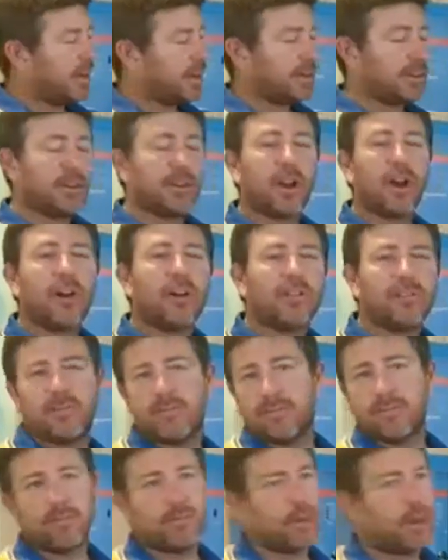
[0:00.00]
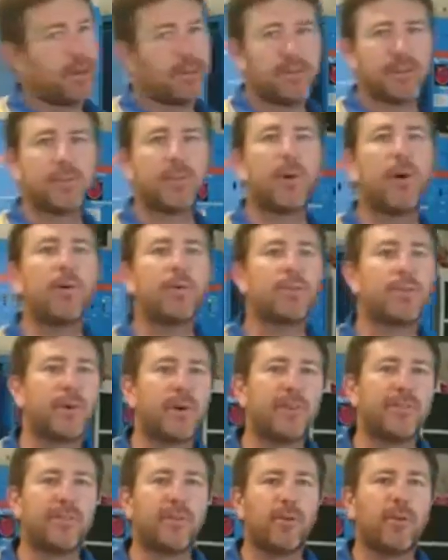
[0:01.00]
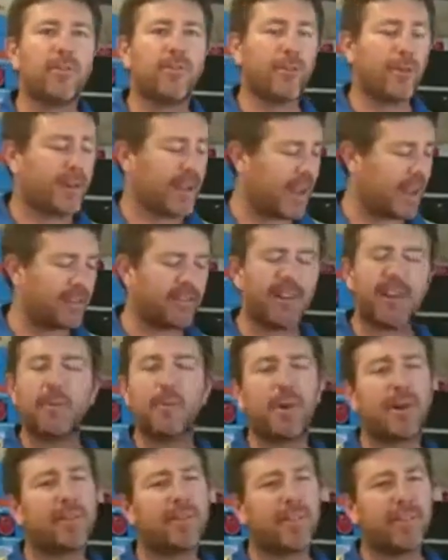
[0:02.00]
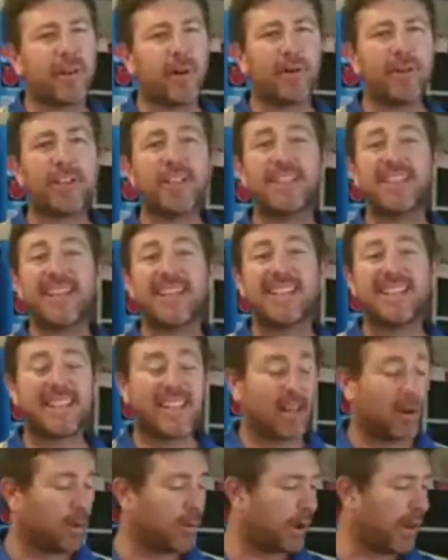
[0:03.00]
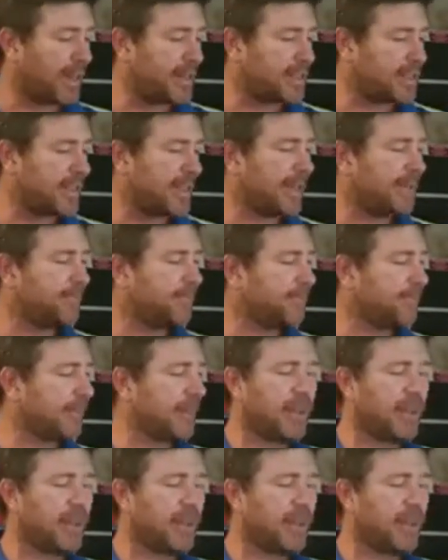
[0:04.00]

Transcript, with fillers: it'll do low, like 12, 24, 48 to read whatever voltage, DC or AC.